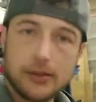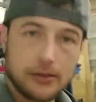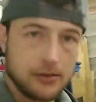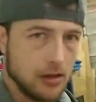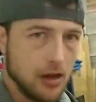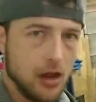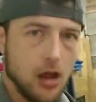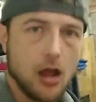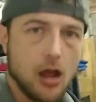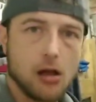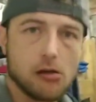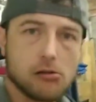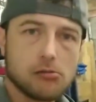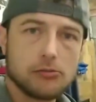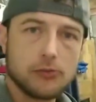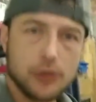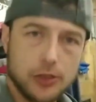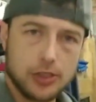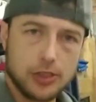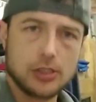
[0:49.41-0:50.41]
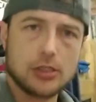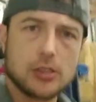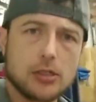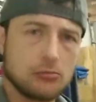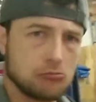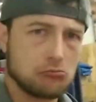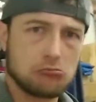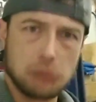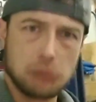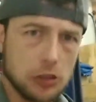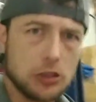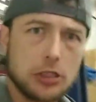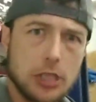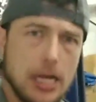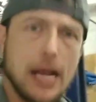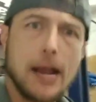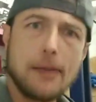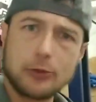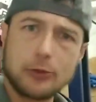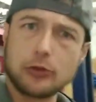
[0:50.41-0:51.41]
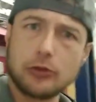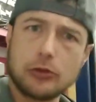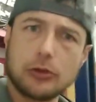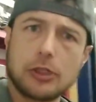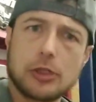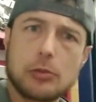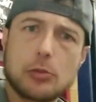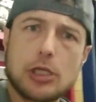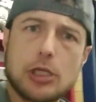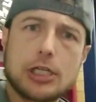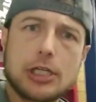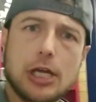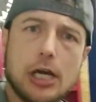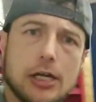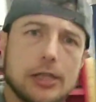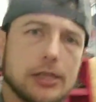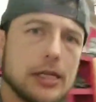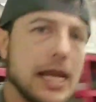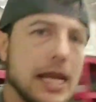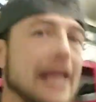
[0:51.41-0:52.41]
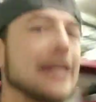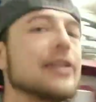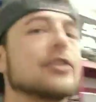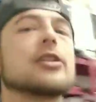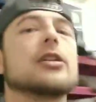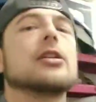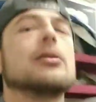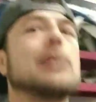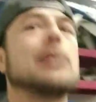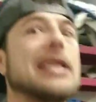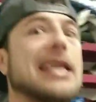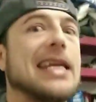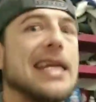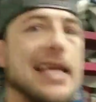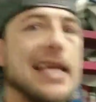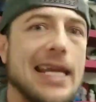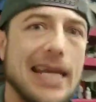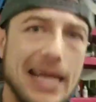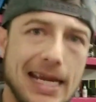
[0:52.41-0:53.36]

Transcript: Yeah, this is this can absolutely be done, and it's going to be